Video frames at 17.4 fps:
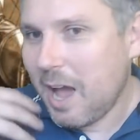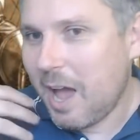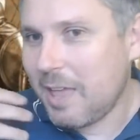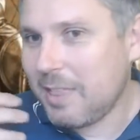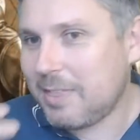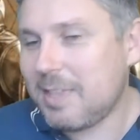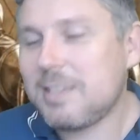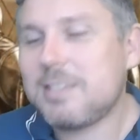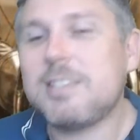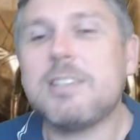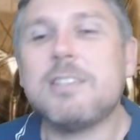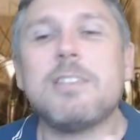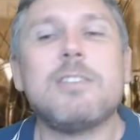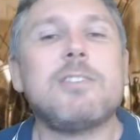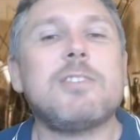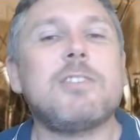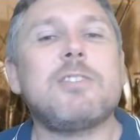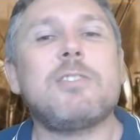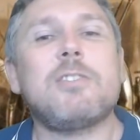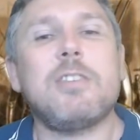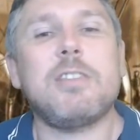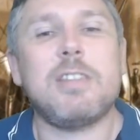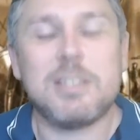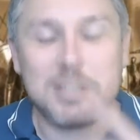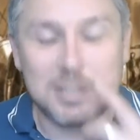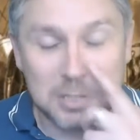this is a
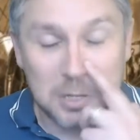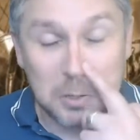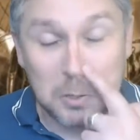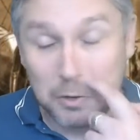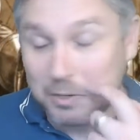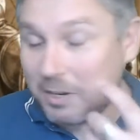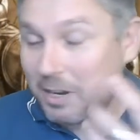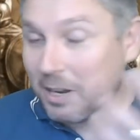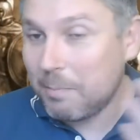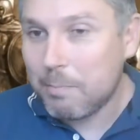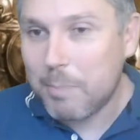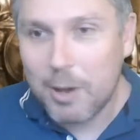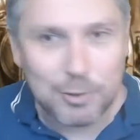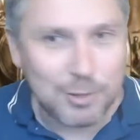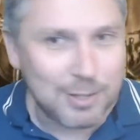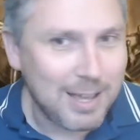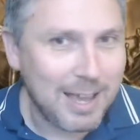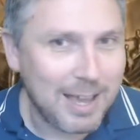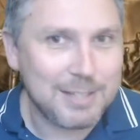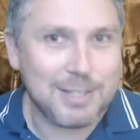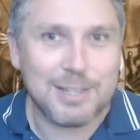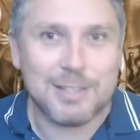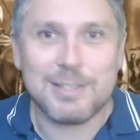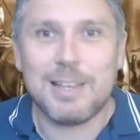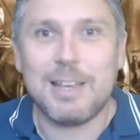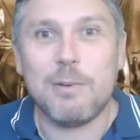this is a nod, and in both
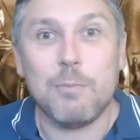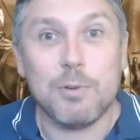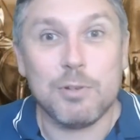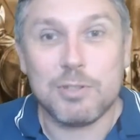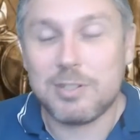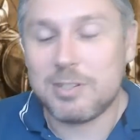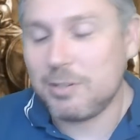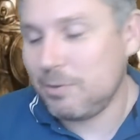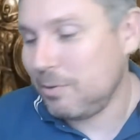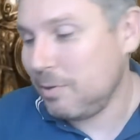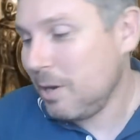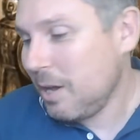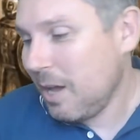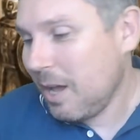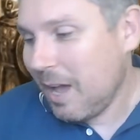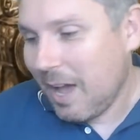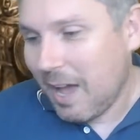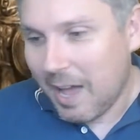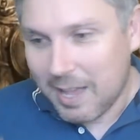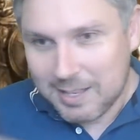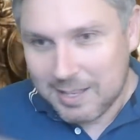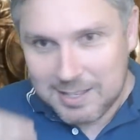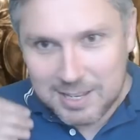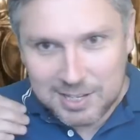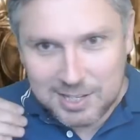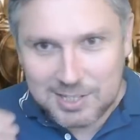cases, it was to uh,
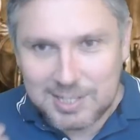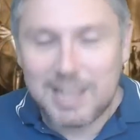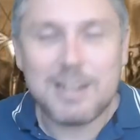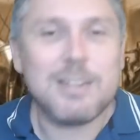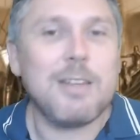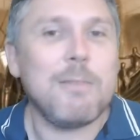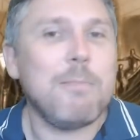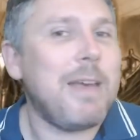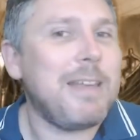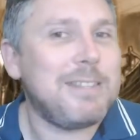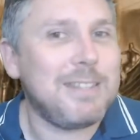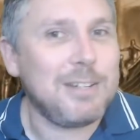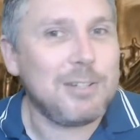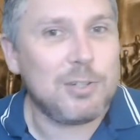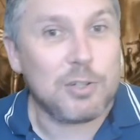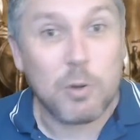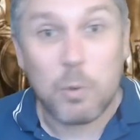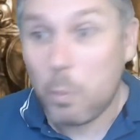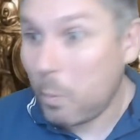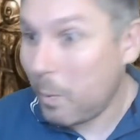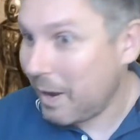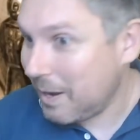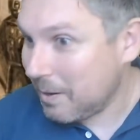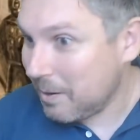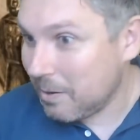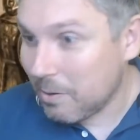to send a message:
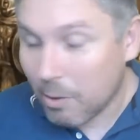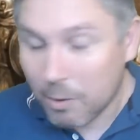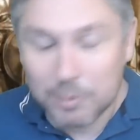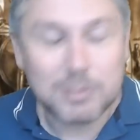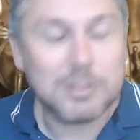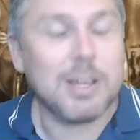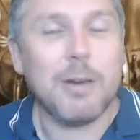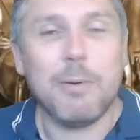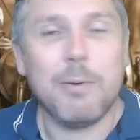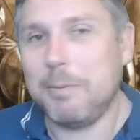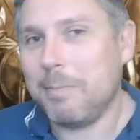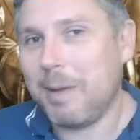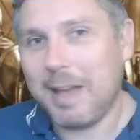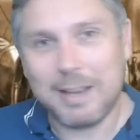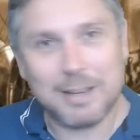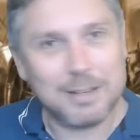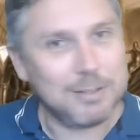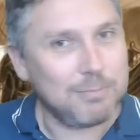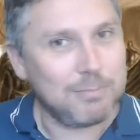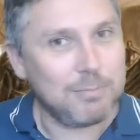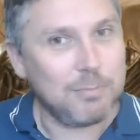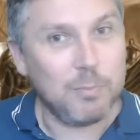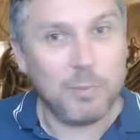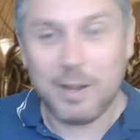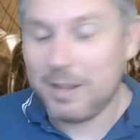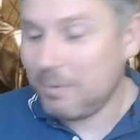we're not going back.
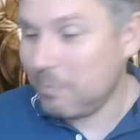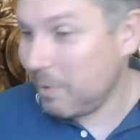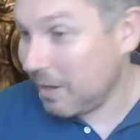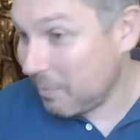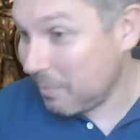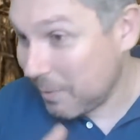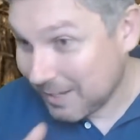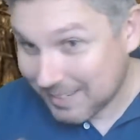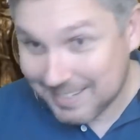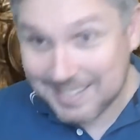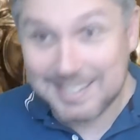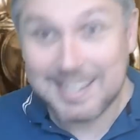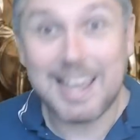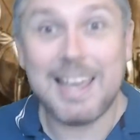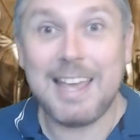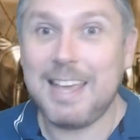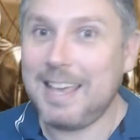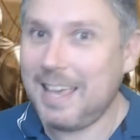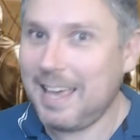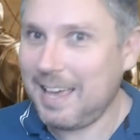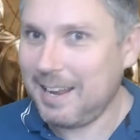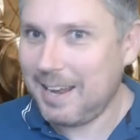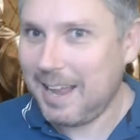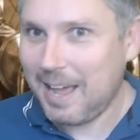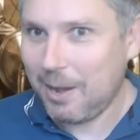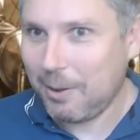We're, we're we're staying here
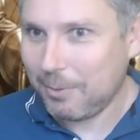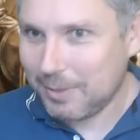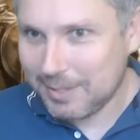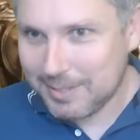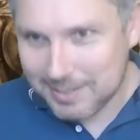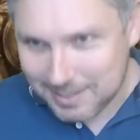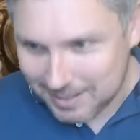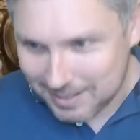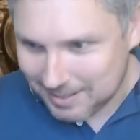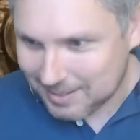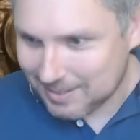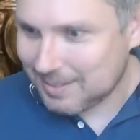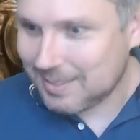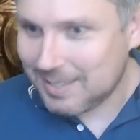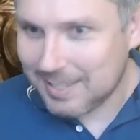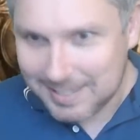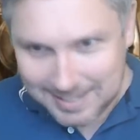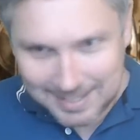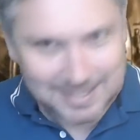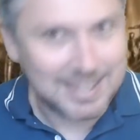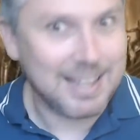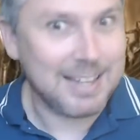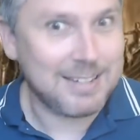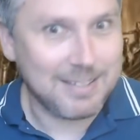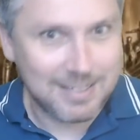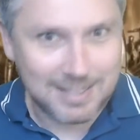now. This is this is
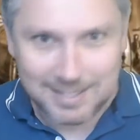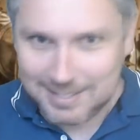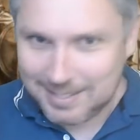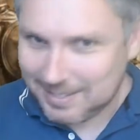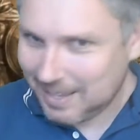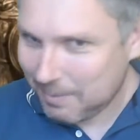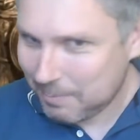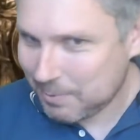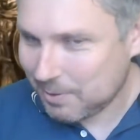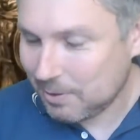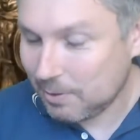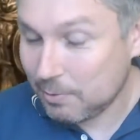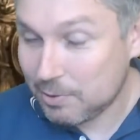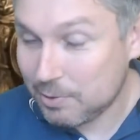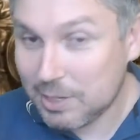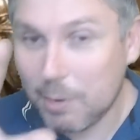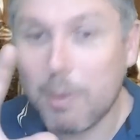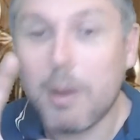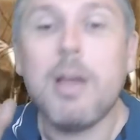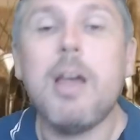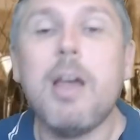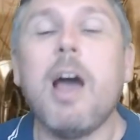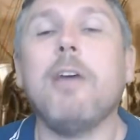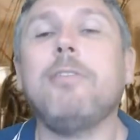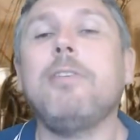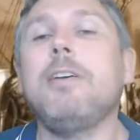it. This is absolute. So
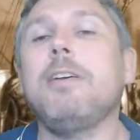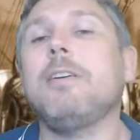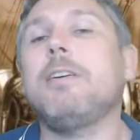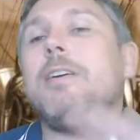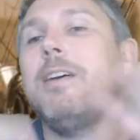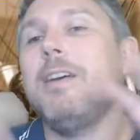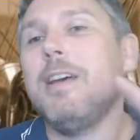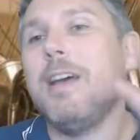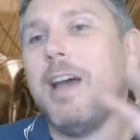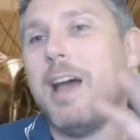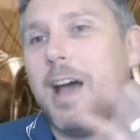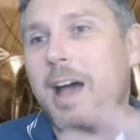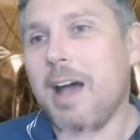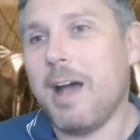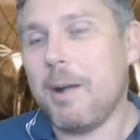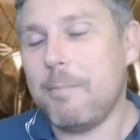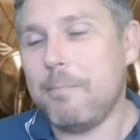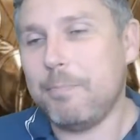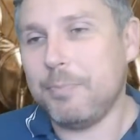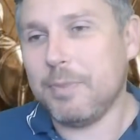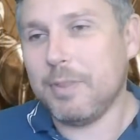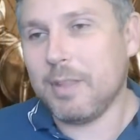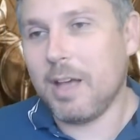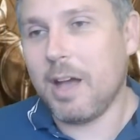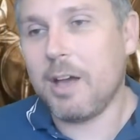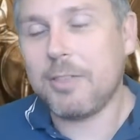I think
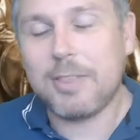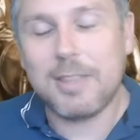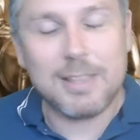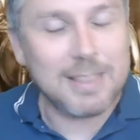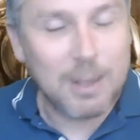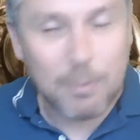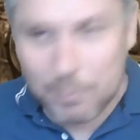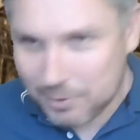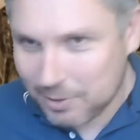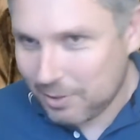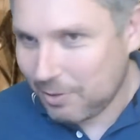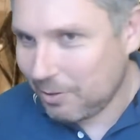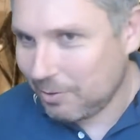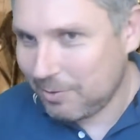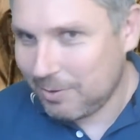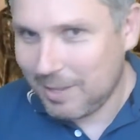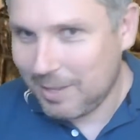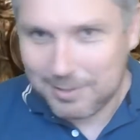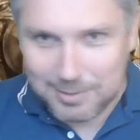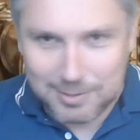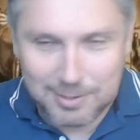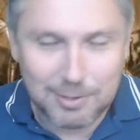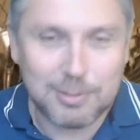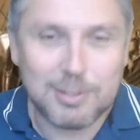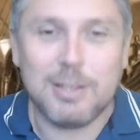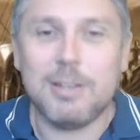um, I think there was a nod there to
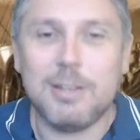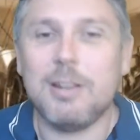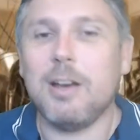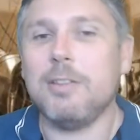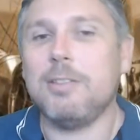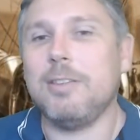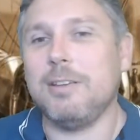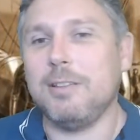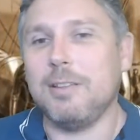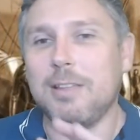Tolkien. I think